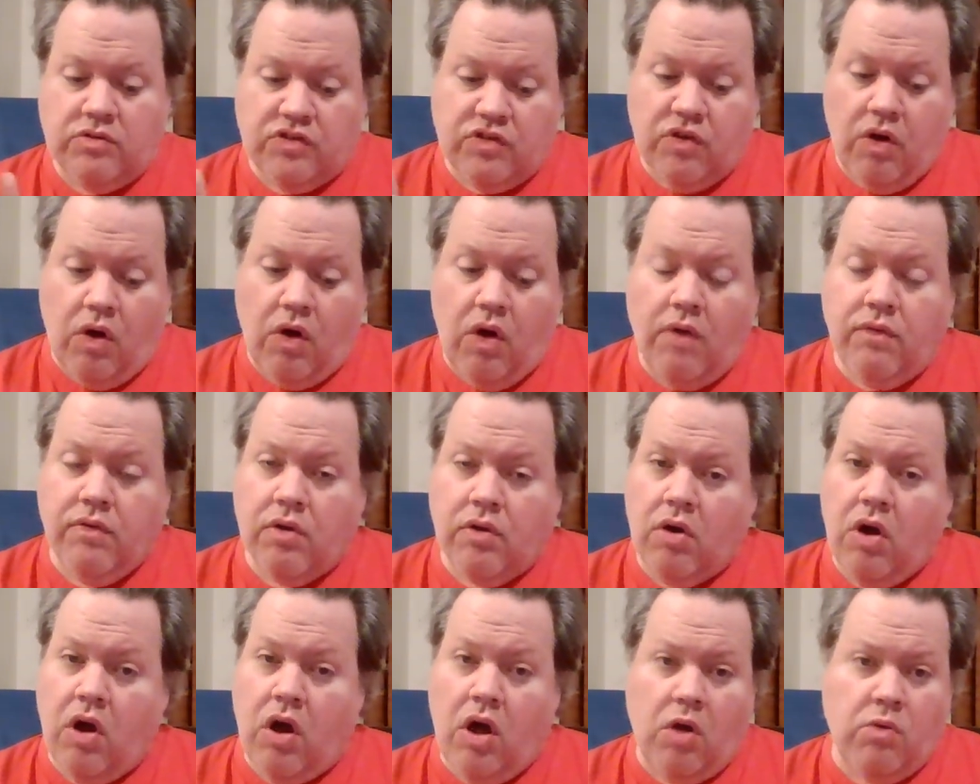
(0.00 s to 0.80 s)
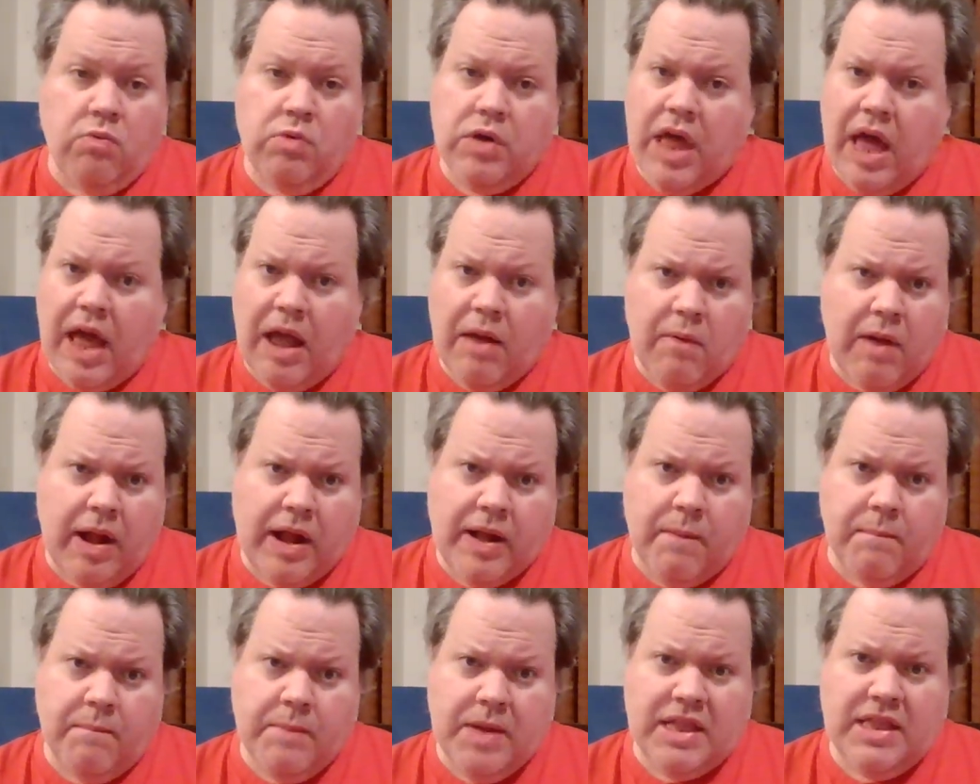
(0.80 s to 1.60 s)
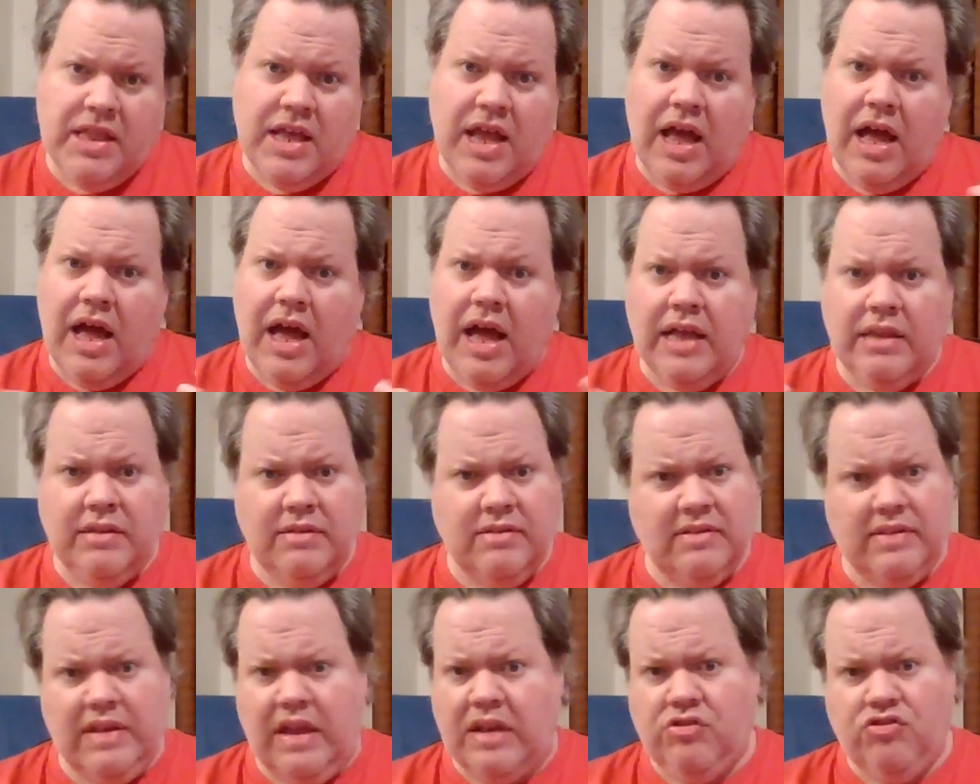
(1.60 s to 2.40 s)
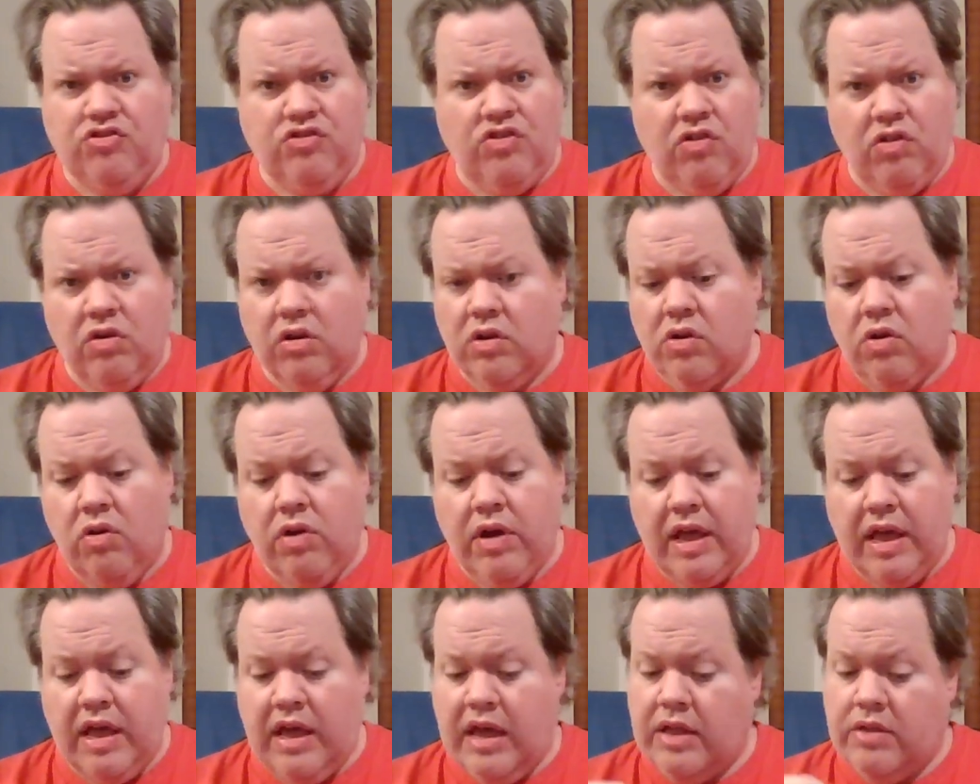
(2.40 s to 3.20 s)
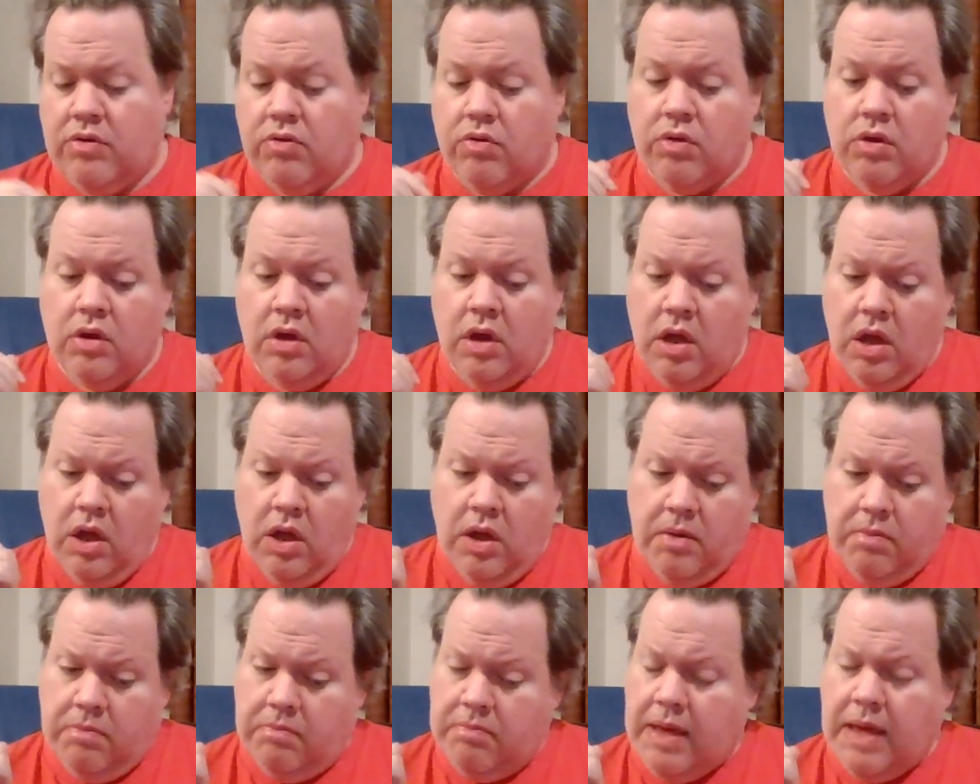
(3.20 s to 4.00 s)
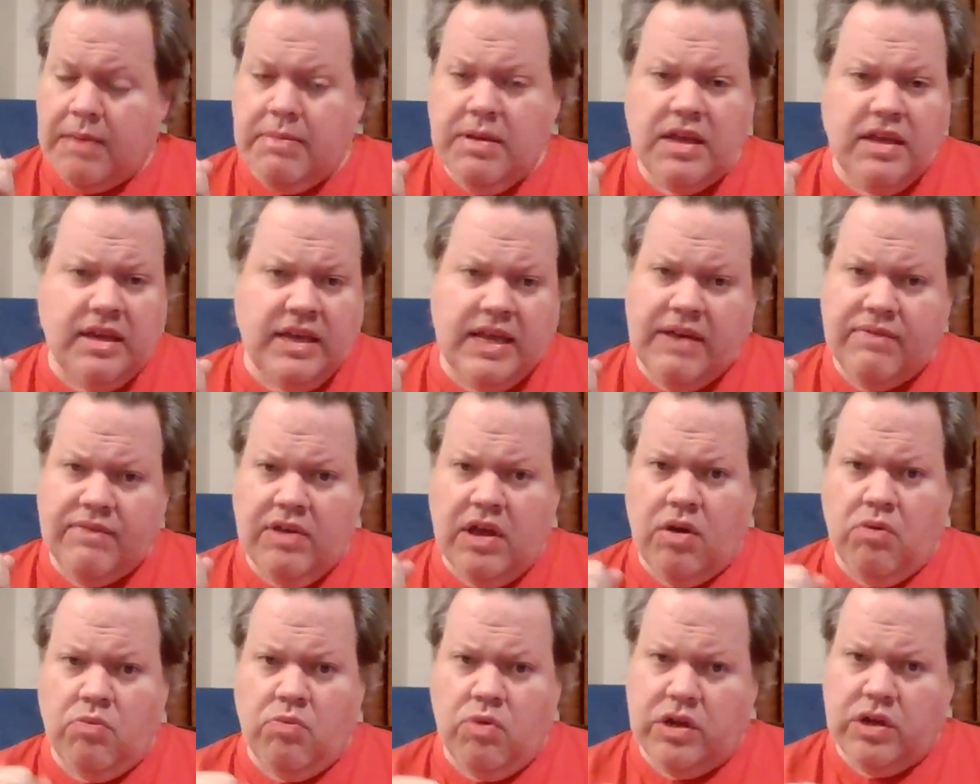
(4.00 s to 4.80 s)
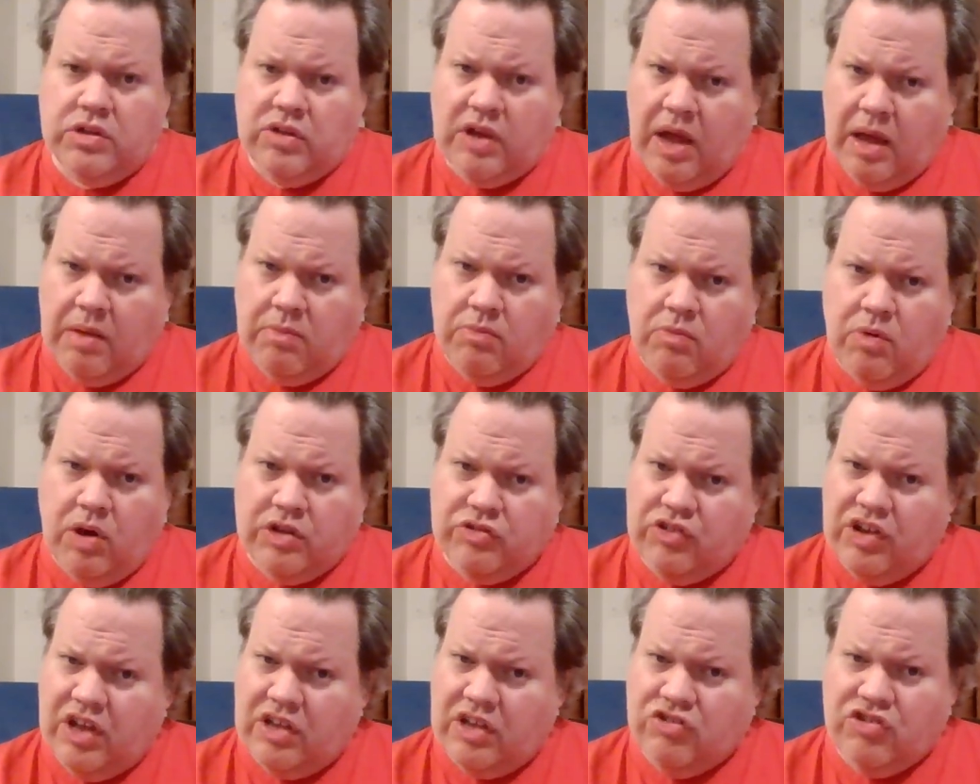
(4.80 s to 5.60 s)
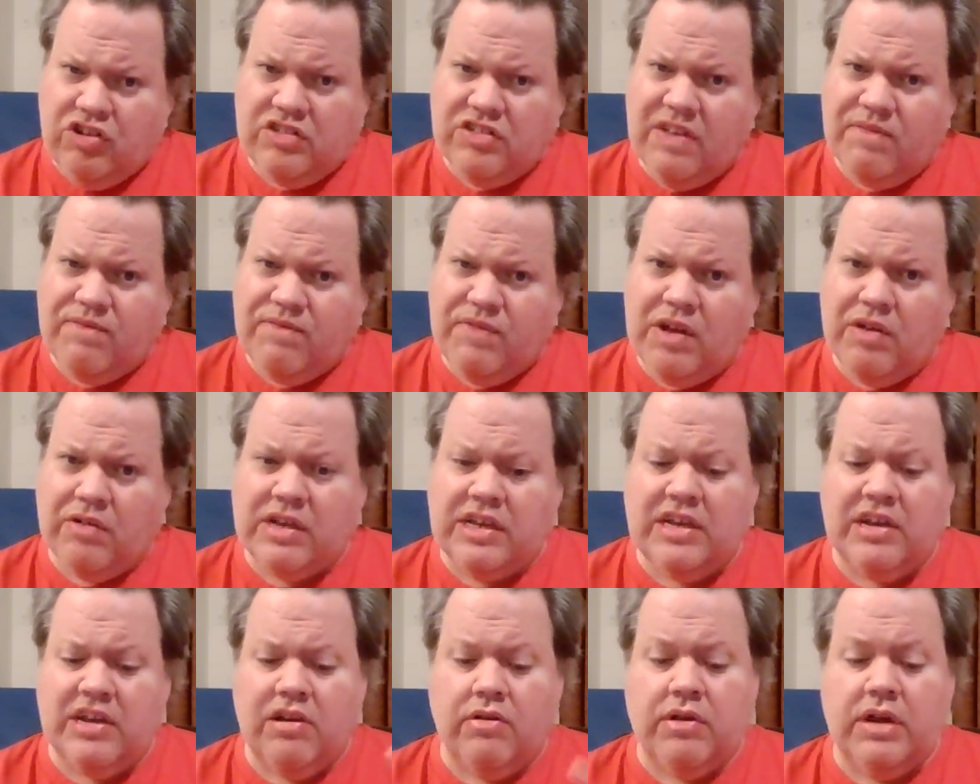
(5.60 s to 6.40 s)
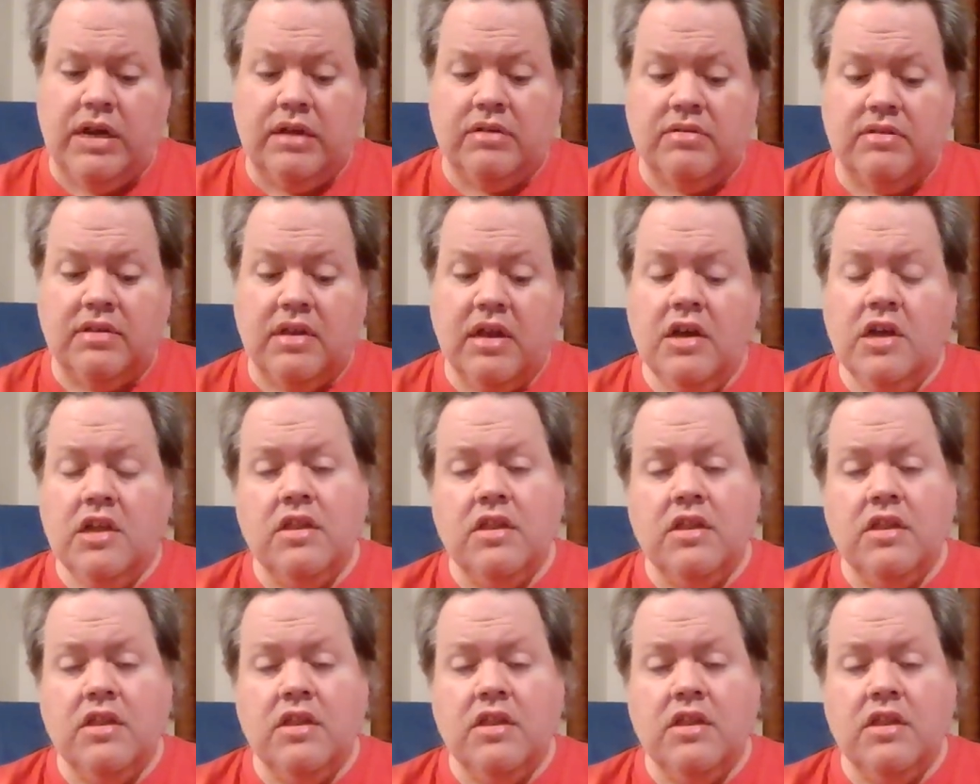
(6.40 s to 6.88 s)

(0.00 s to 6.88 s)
So overall, would I recommend it? I'd say sure, go ahead, or maybe give it a one-time watch, just if you're curious.